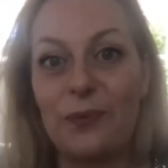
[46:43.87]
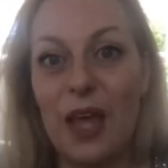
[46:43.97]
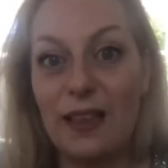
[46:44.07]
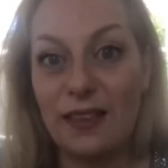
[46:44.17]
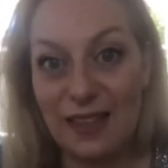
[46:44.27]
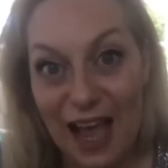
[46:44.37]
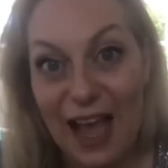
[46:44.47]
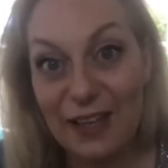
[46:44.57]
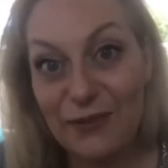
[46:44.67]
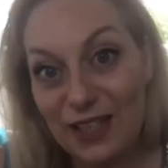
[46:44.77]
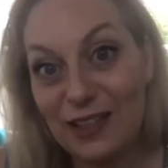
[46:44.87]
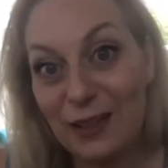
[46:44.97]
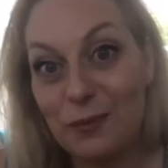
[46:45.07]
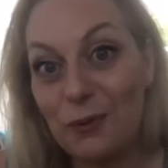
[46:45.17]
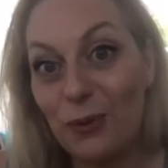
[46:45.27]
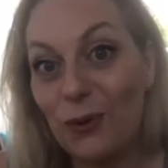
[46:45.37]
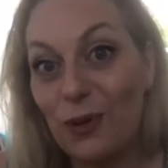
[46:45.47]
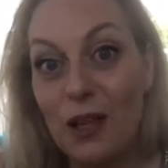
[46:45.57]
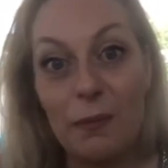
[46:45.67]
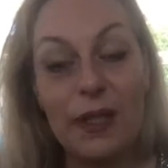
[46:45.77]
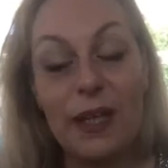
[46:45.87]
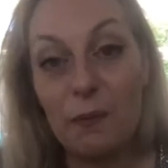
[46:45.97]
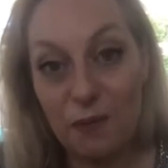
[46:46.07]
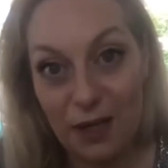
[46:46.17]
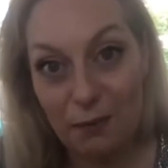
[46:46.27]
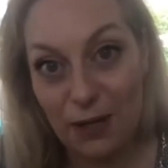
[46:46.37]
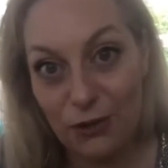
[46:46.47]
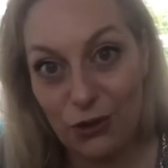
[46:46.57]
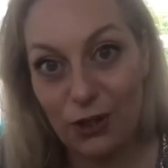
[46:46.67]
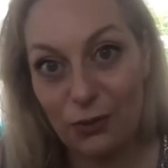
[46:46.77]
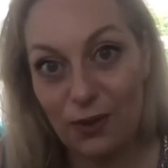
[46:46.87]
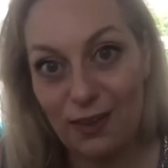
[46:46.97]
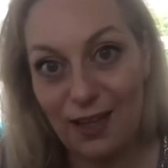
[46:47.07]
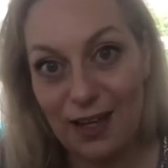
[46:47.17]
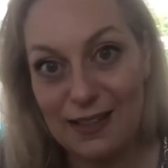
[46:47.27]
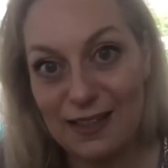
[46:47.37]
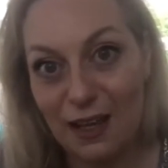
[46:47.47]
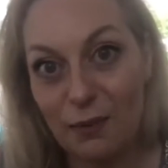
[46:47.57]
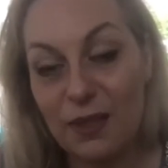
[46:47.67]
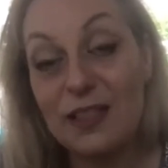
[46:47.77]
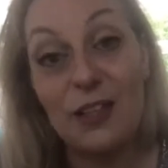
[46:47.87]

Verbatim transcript: and I have seen that people became very passionate with their assignments.